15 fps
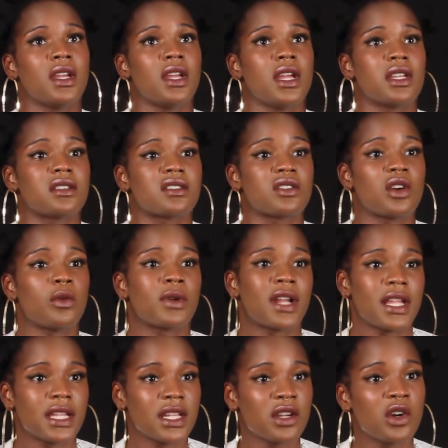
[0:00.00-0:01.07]
And so when
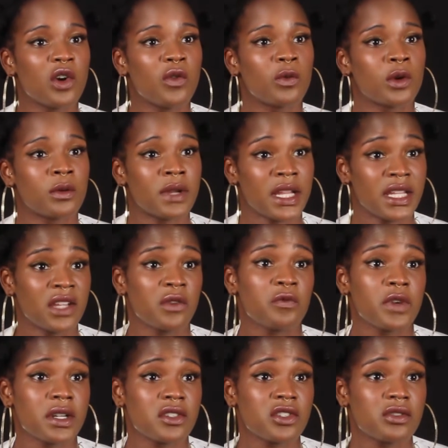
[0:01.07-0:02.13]
I get overwhelmed, when I get
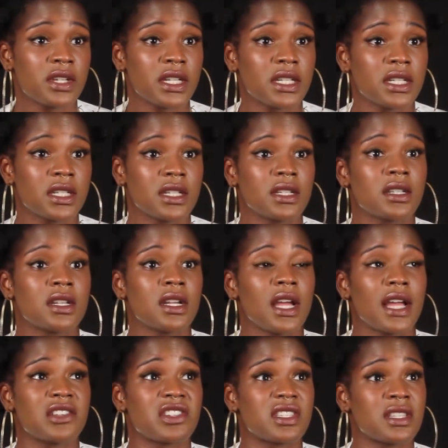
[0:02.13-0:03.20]
frustrated,
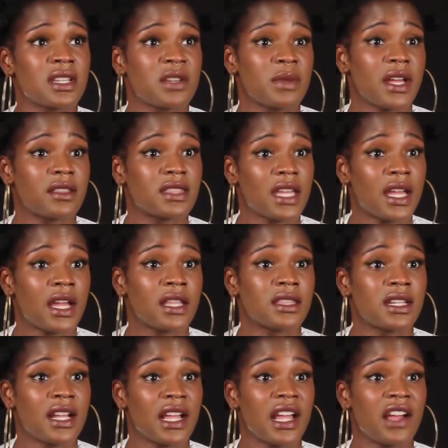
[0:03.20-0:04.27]
I just think about that
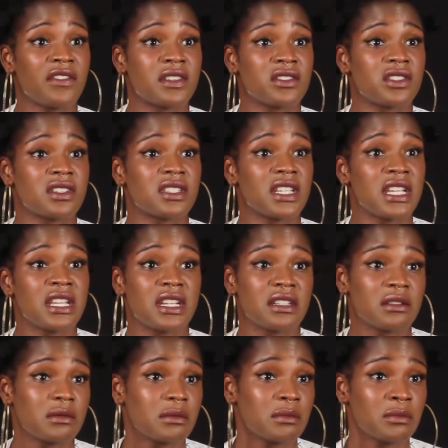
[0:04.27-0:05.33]
I have to just eat it